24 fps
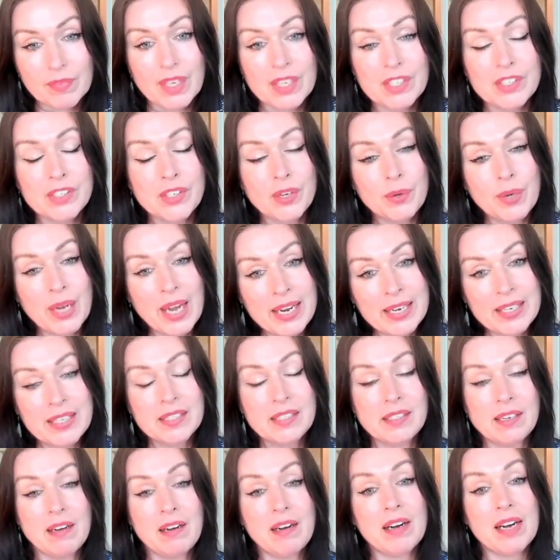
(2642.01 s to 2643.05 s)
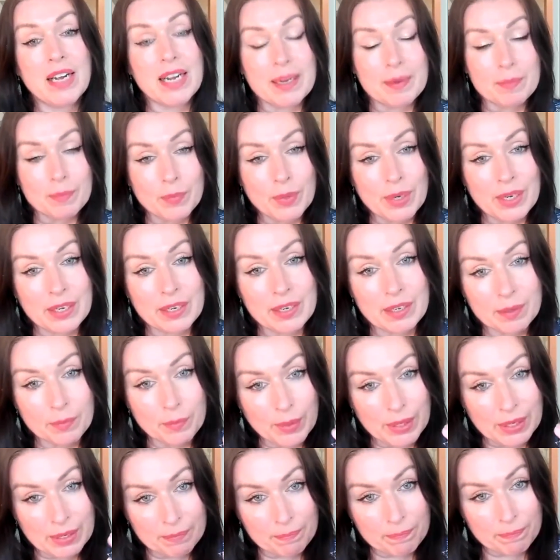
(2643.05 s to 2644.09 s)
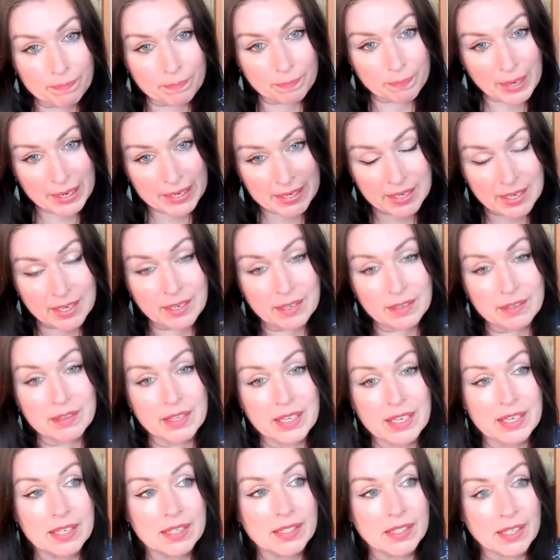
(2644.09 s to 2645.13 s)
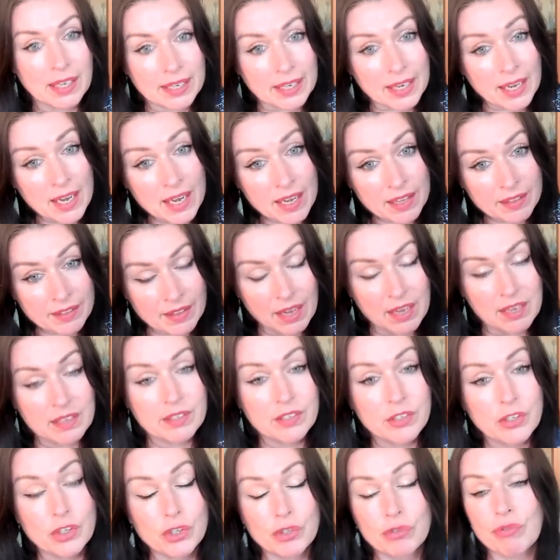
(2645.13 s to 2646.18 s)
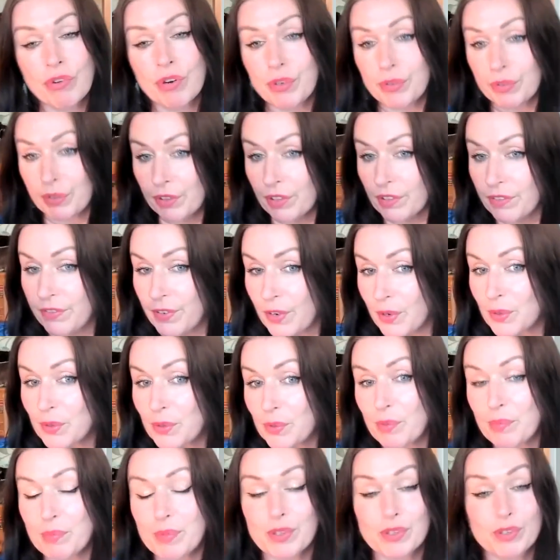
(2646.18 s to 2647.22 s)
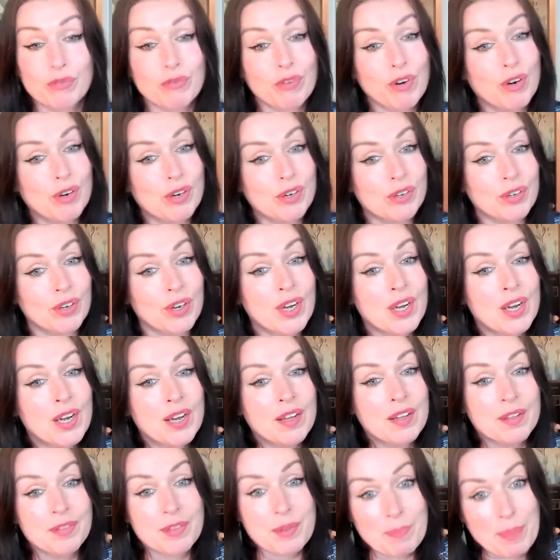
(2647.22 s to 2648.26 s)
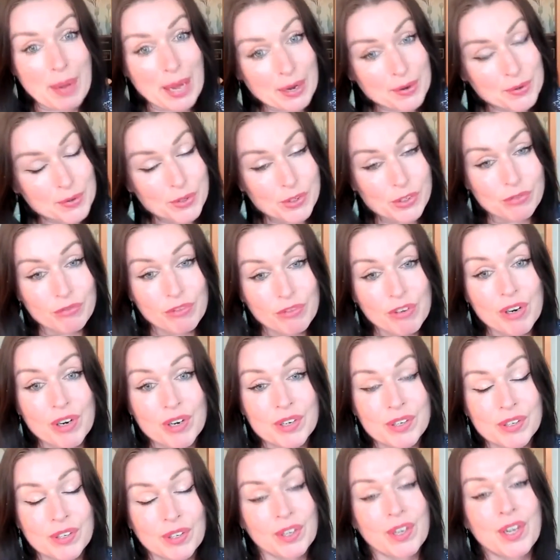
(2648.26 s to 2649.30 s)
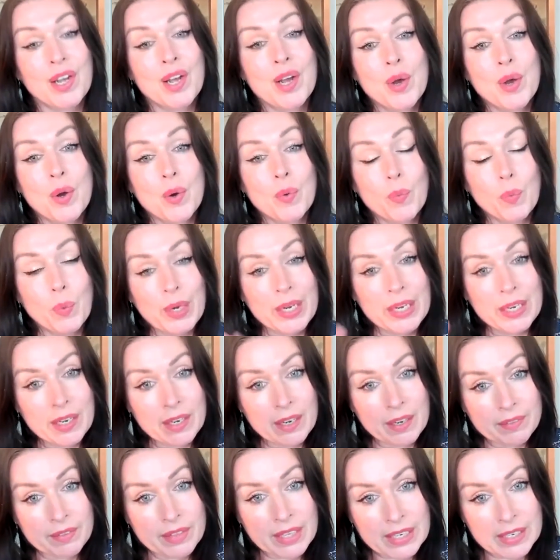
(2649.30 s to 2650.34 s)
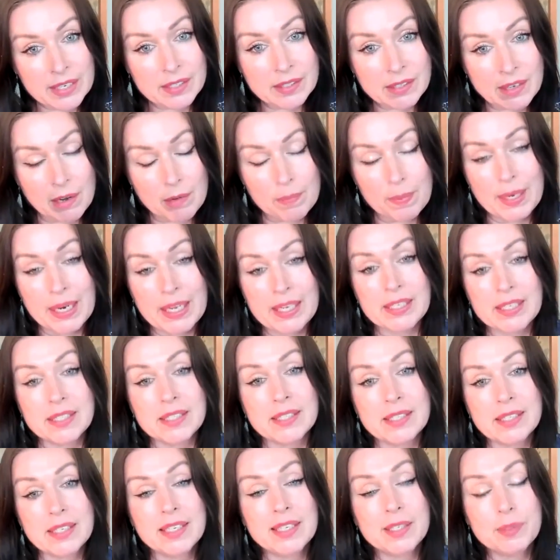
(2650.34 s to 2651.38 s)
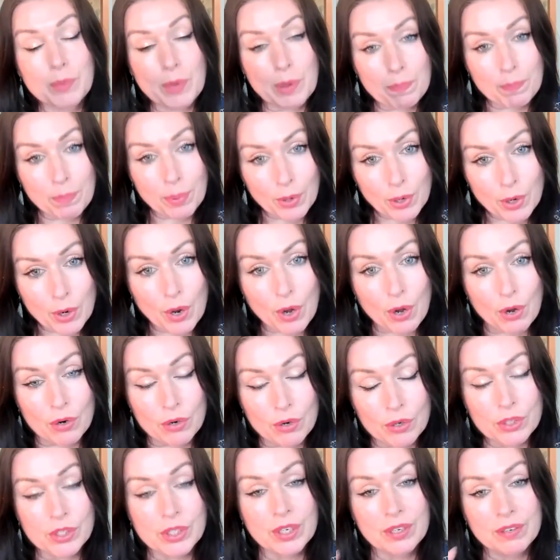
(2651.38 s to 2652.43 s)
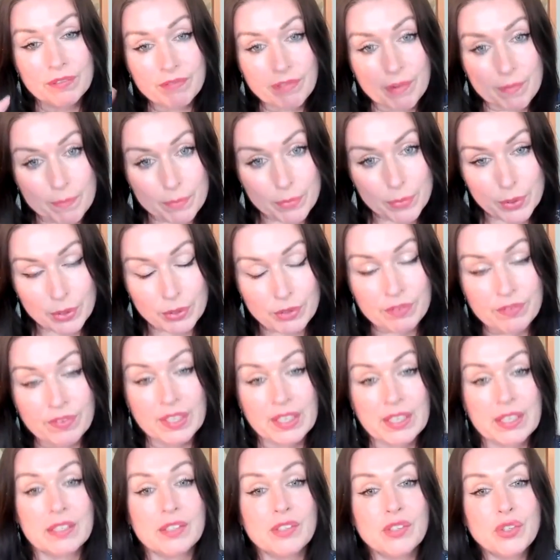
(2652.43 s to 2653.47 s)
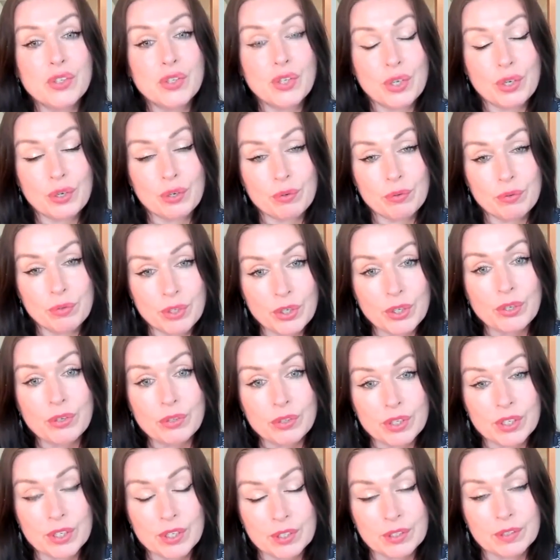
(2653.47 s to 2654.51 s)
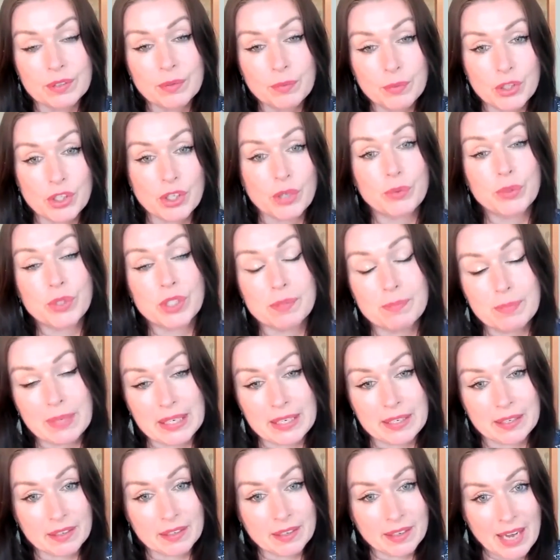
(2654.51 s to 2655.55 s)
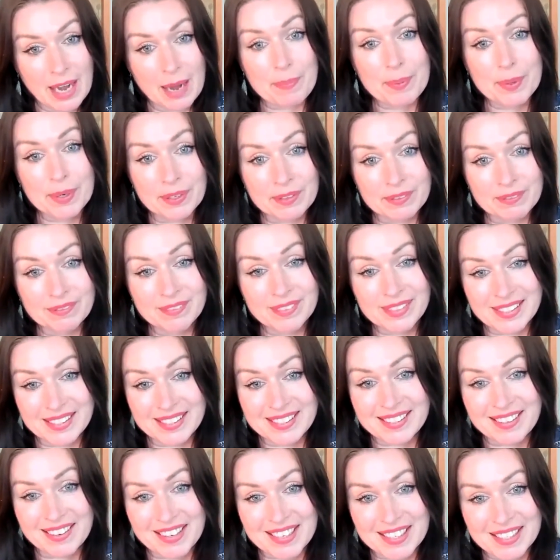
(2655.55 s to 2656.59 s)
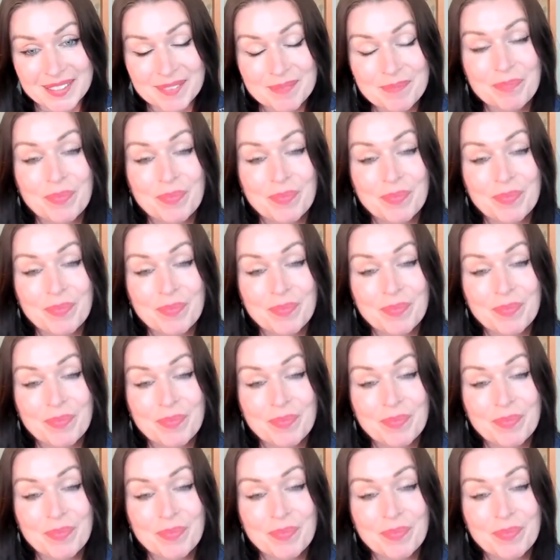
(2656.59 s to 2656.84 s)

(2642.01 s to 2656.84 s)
So anytime we're making this like the hunter's wrong, the foxwoman's wrong, the pelt's wrong, these are places we're blocked from moving into union, which ultimately happen inside.